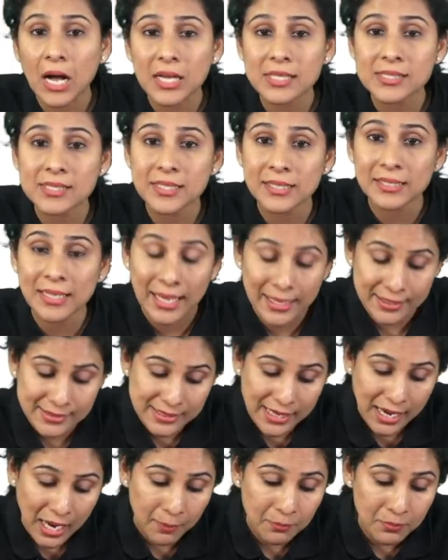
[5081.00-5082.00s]
asked in
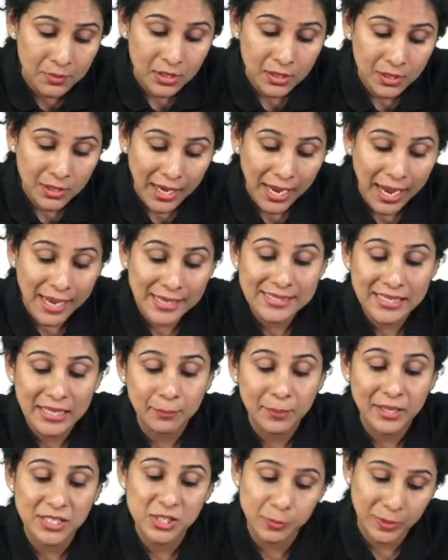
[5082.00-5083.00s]
exam as
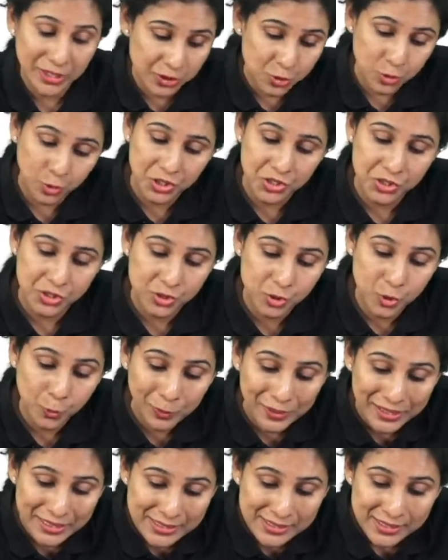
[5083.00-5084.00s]
image-based questions. So
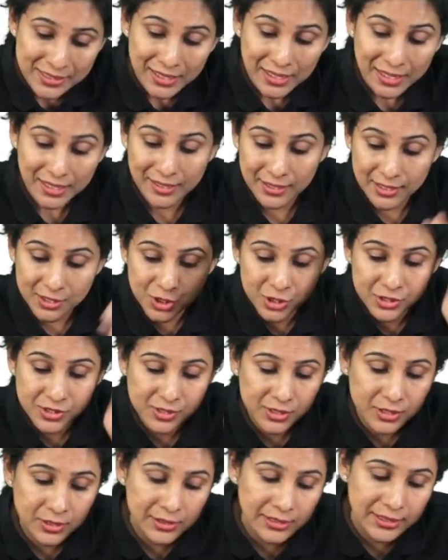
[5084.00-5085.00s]
please
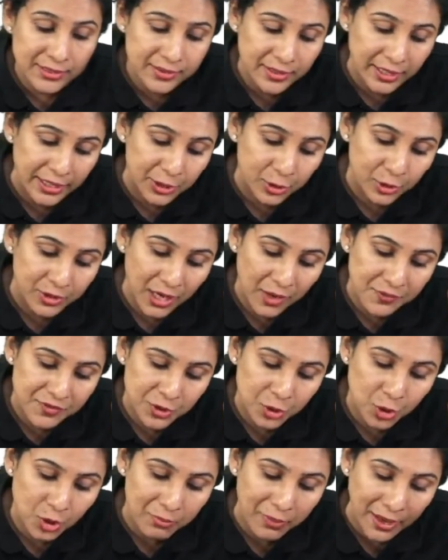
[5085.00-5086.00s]
register these
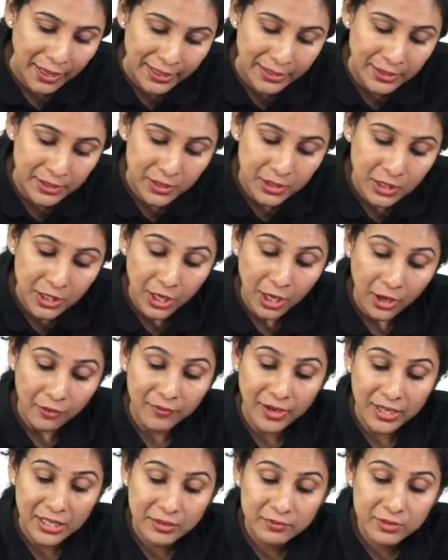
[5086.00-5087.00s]
radiographs in your mind
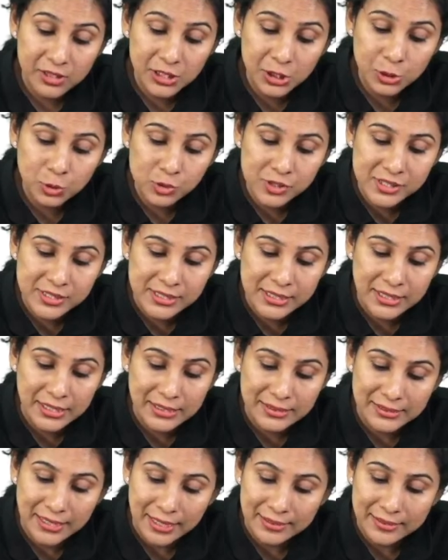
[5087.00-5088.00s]
whenever you
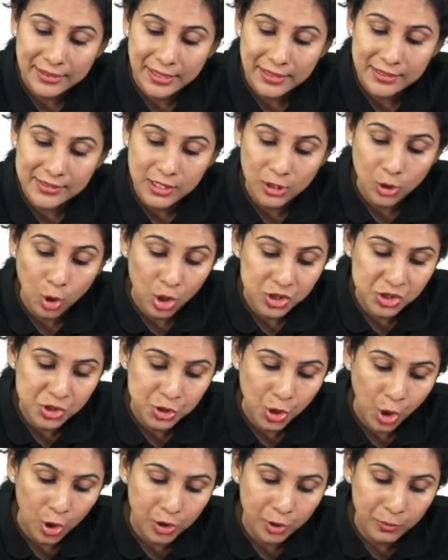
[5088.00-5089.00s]
see that there is an
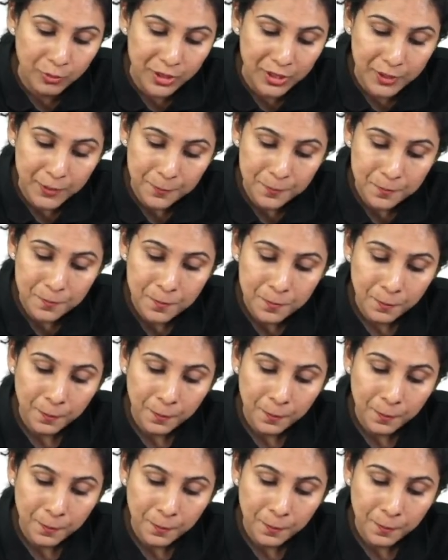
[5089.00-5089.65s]
osteotomy